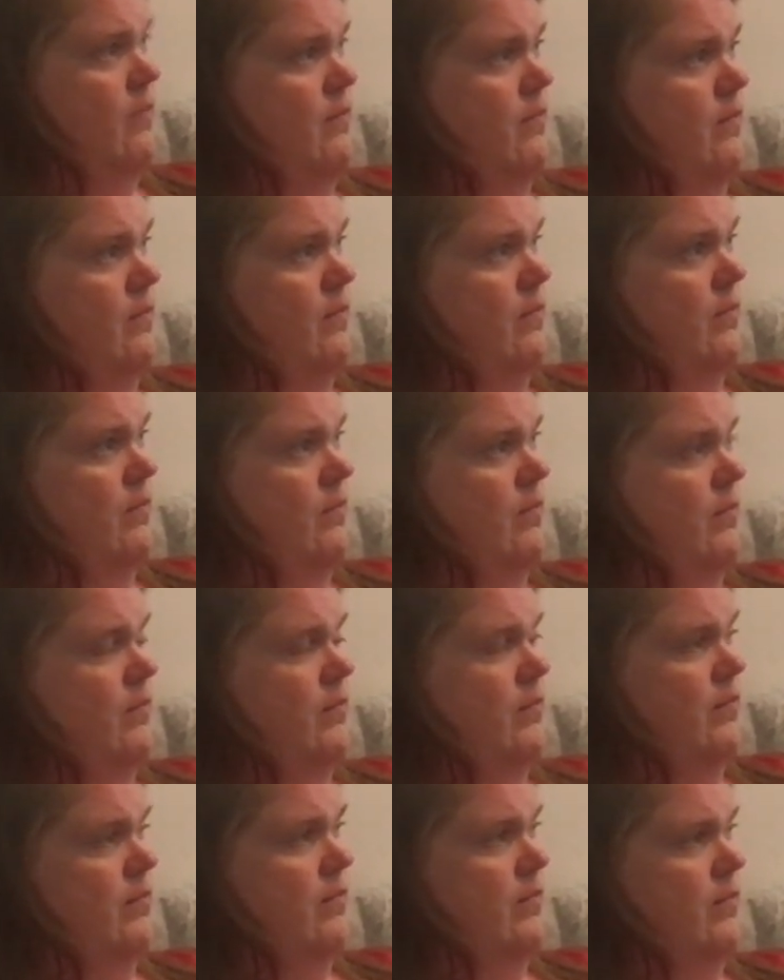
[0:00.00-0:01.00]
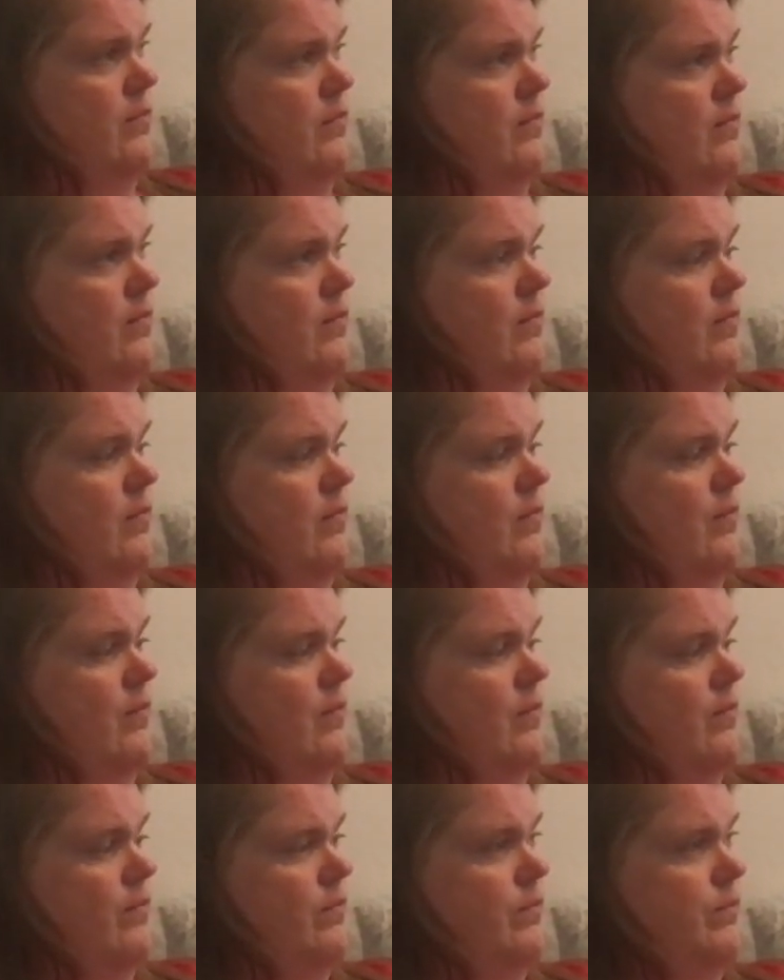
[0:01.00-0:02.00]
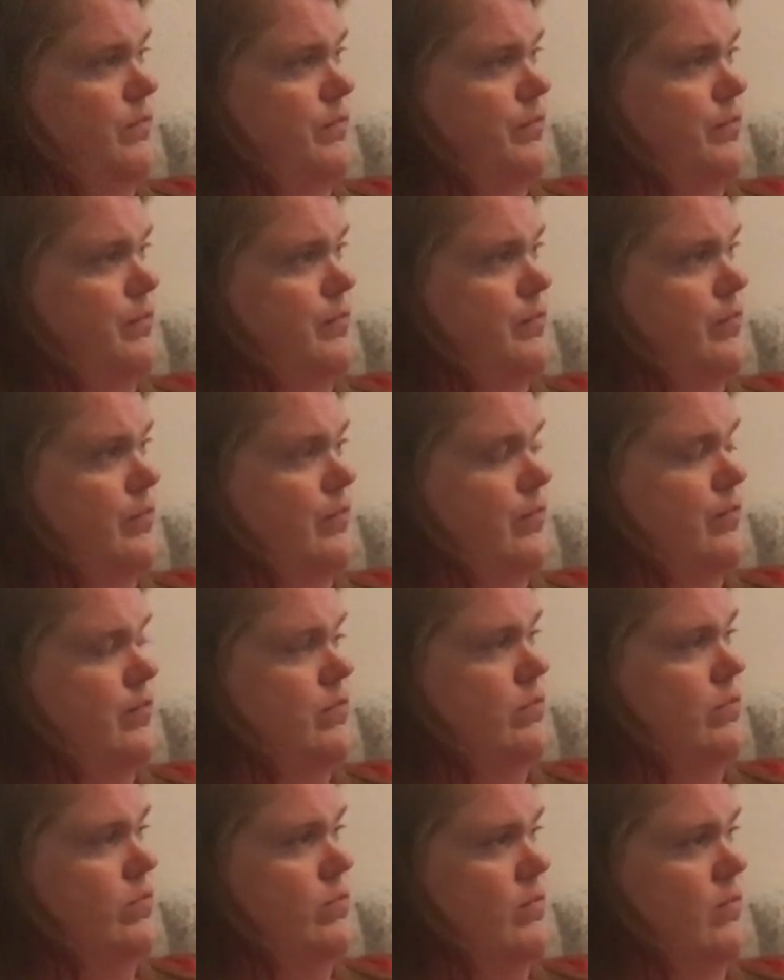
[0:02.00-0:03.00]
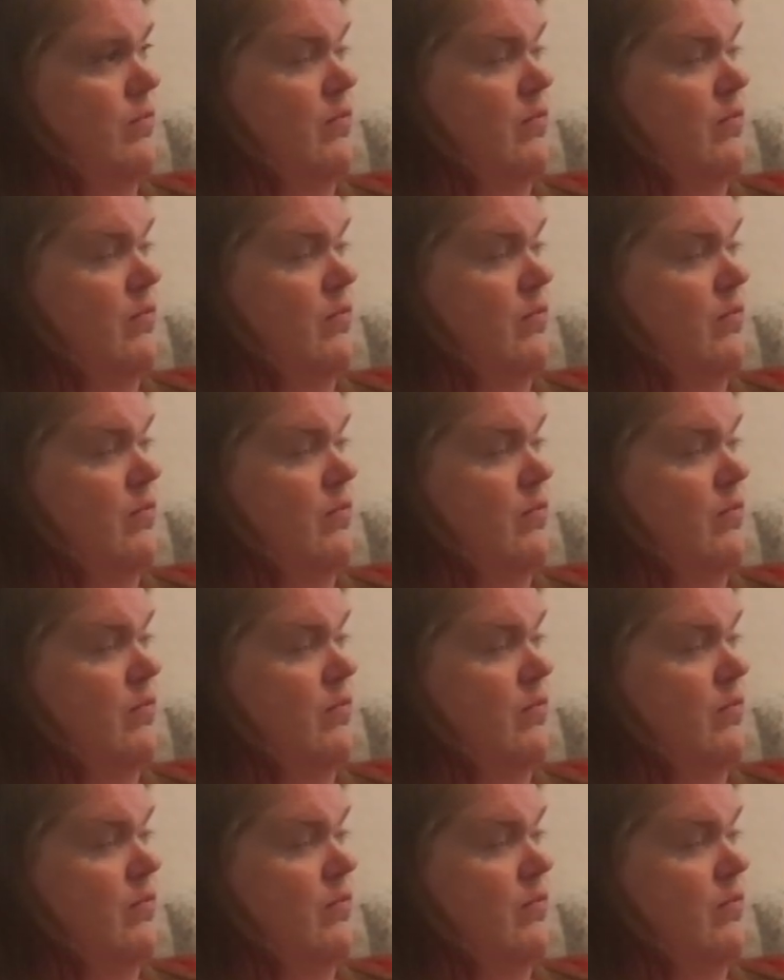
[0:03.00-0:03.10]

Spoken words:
[no speech]